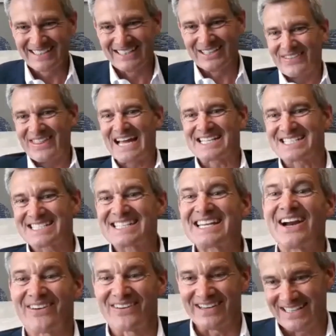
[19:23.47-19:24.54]
You know, that's
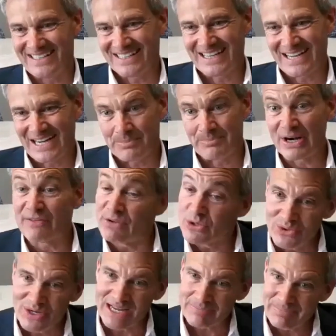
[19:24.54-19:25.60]
scary. Um, but if
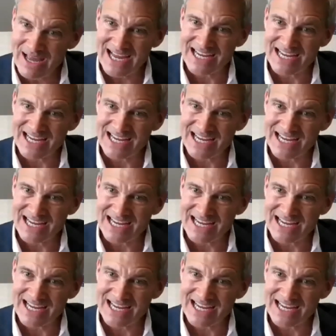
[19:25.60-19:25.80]
you can get